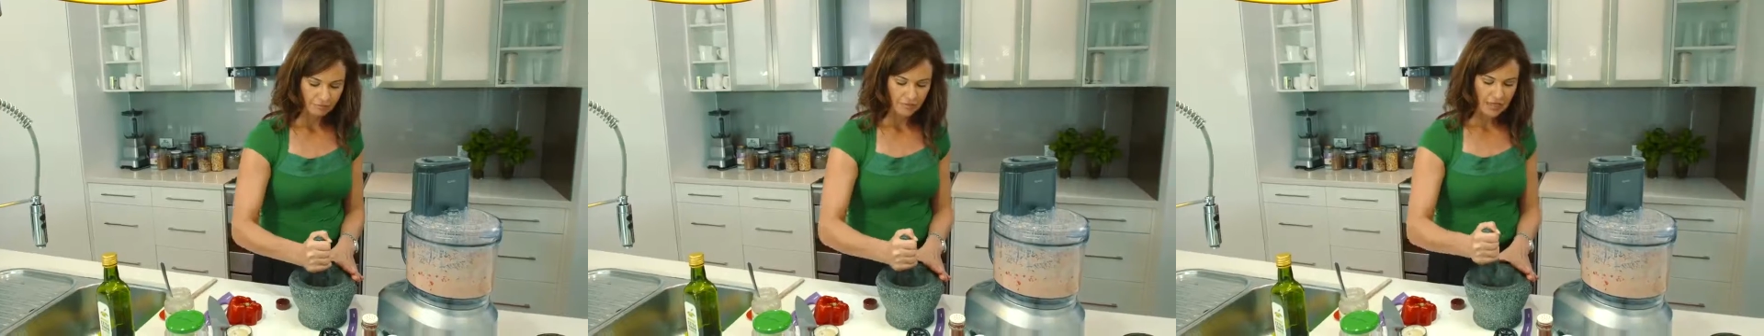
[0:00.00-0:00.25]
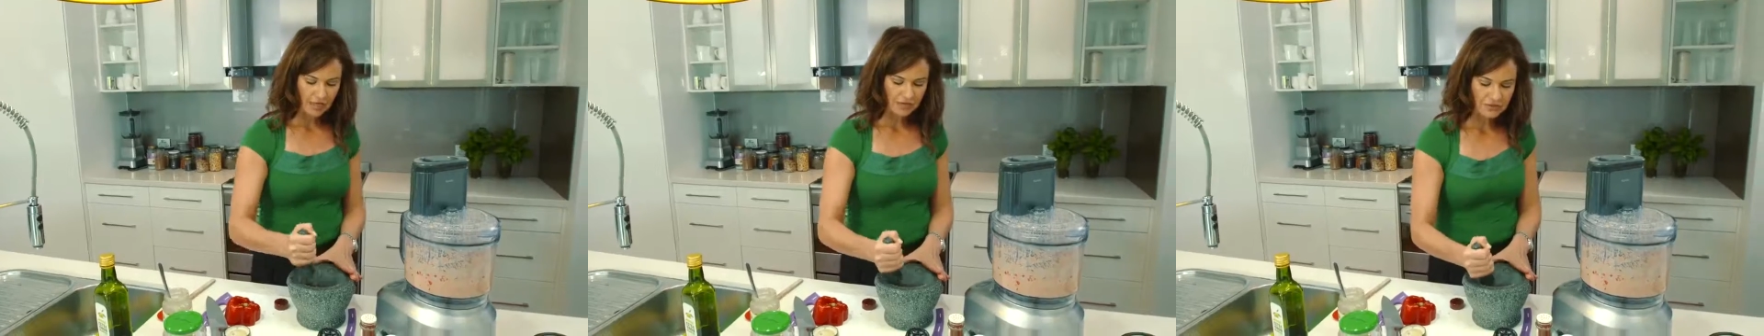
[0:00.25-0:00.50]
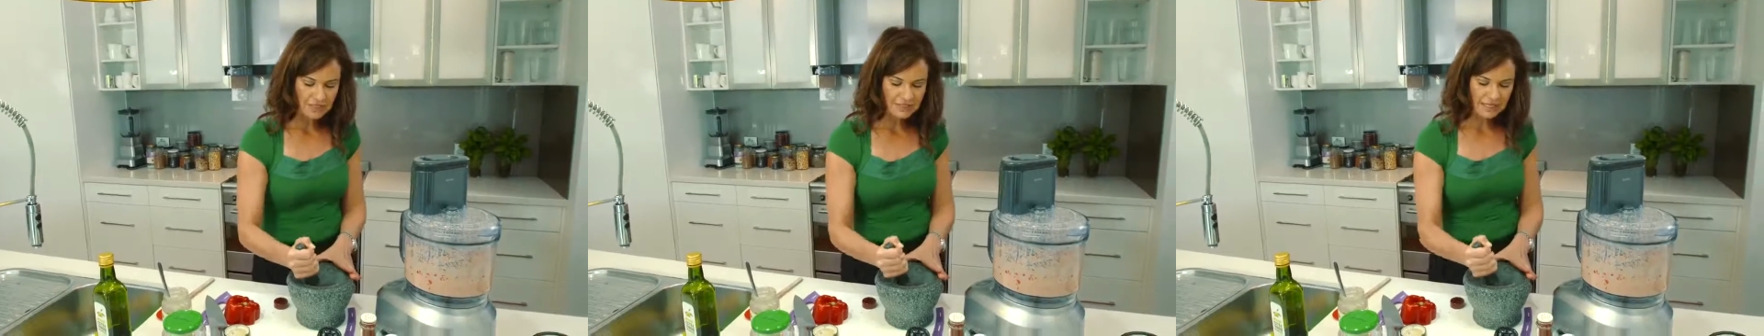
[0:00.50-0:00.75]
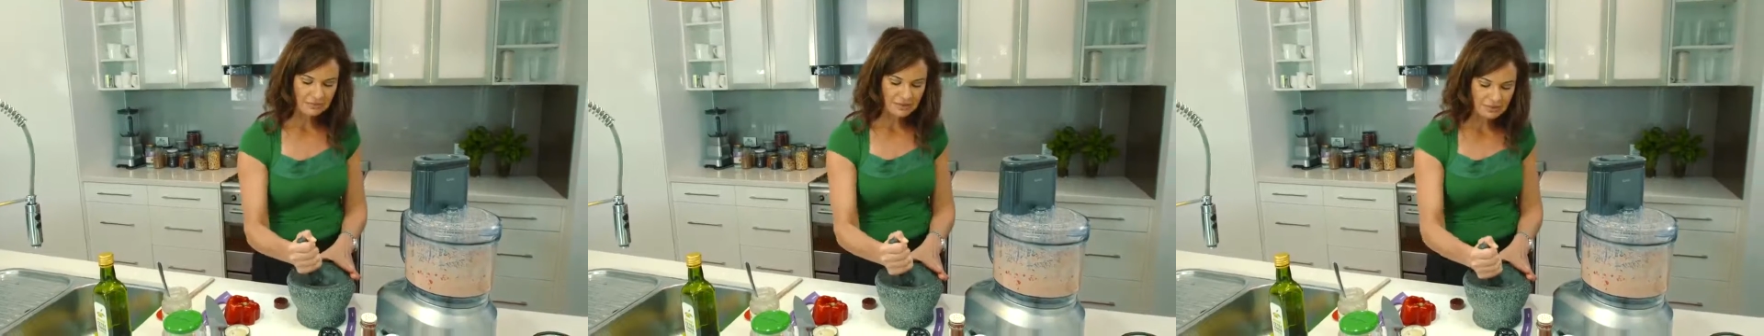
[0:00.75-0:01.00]
Now, if this
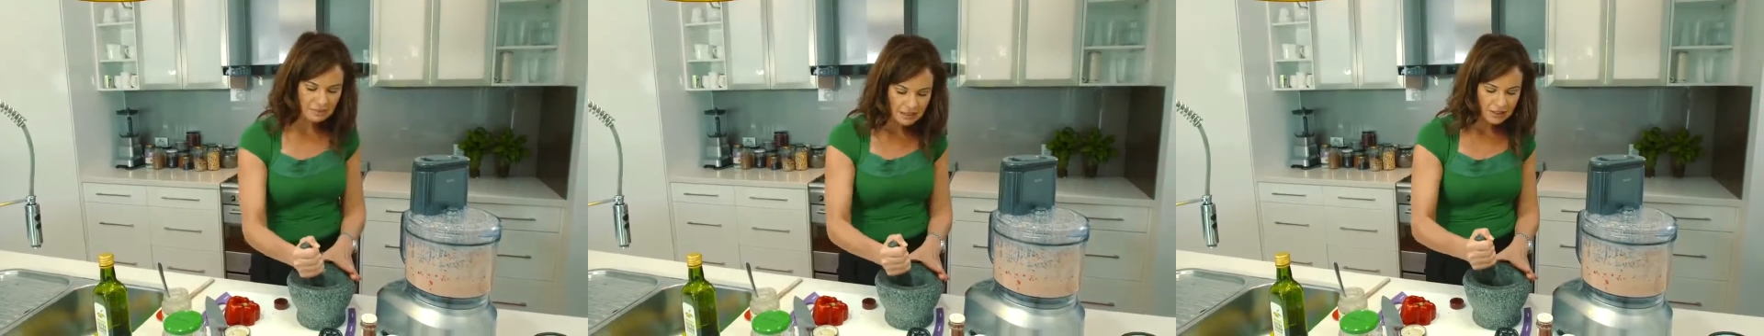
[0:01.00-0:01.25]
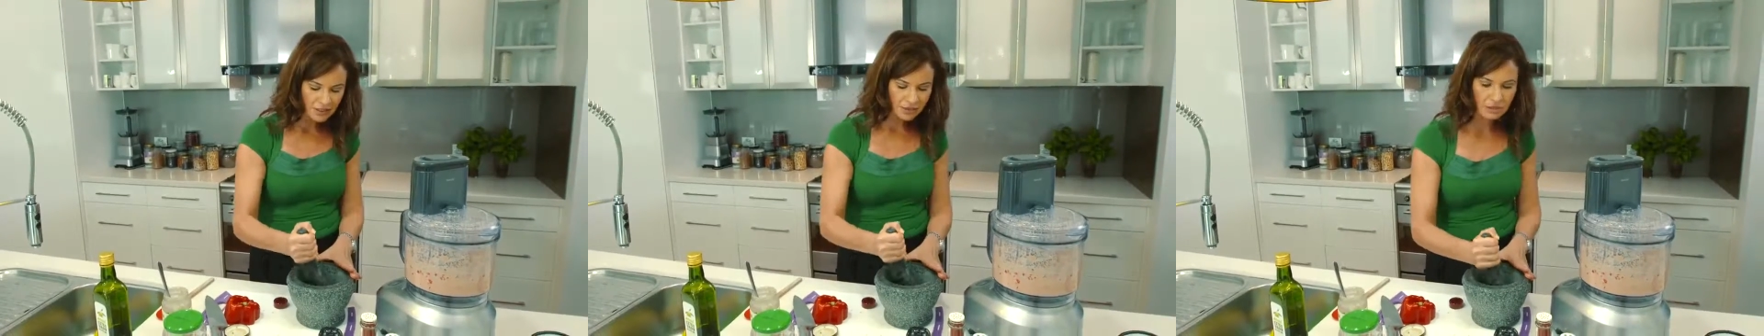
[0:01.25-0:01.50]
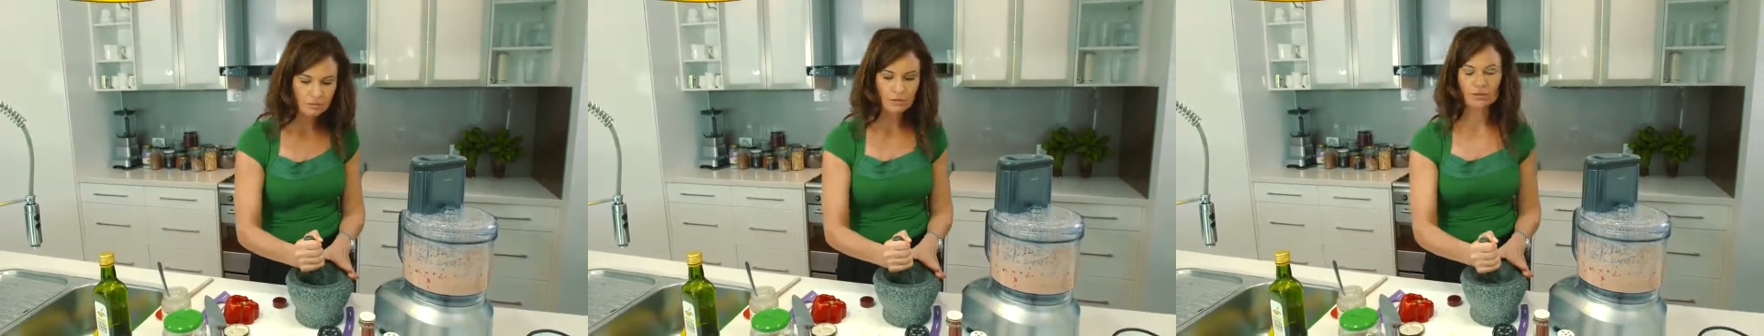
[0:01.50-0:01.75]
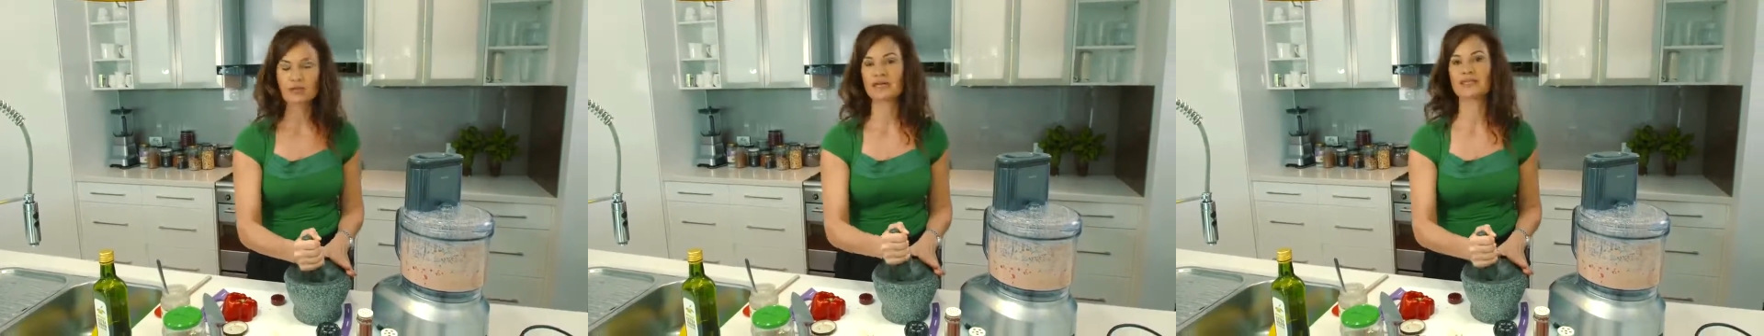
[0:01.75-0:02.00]
seems a bit too
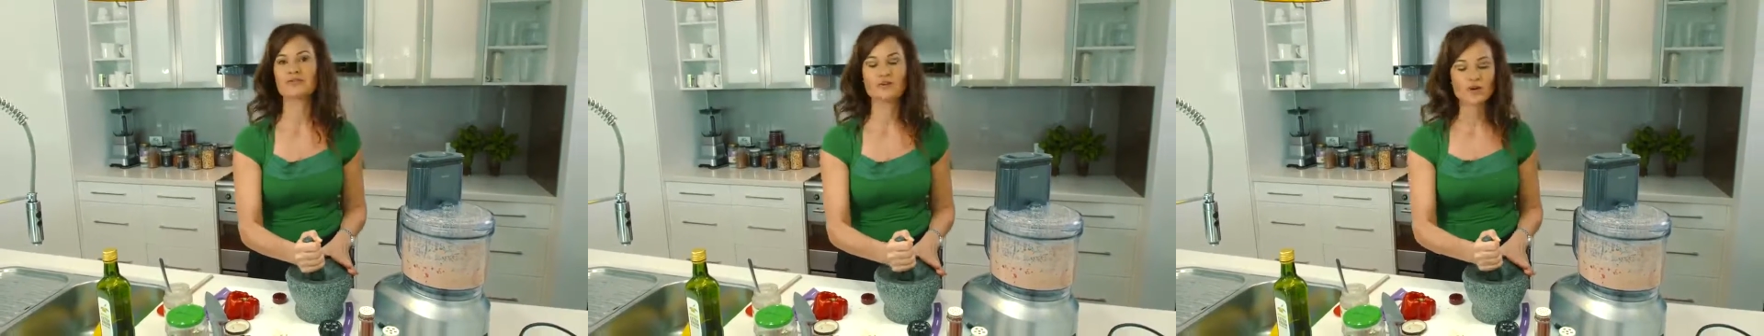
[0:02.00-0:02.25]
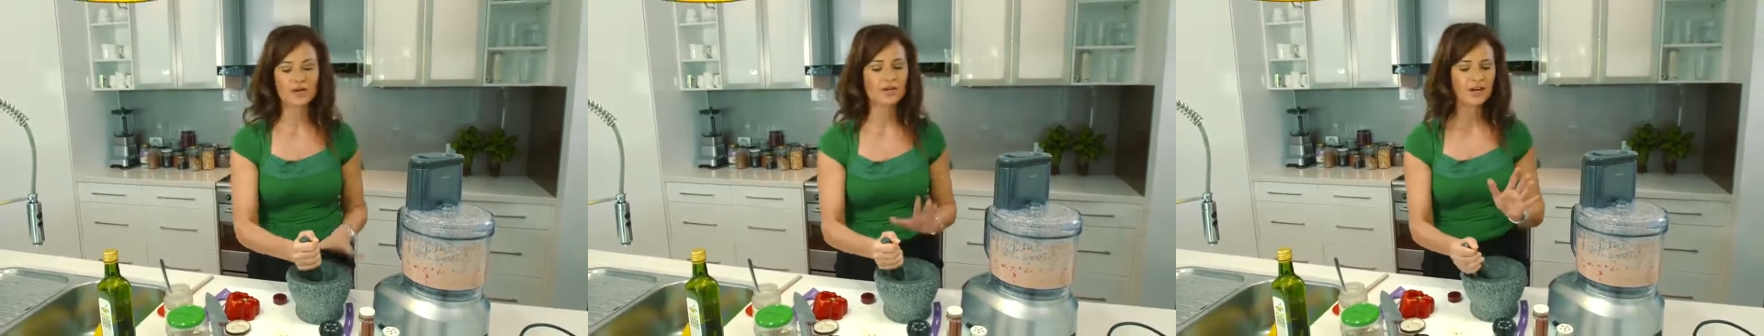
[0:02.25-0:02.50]
laborious for you,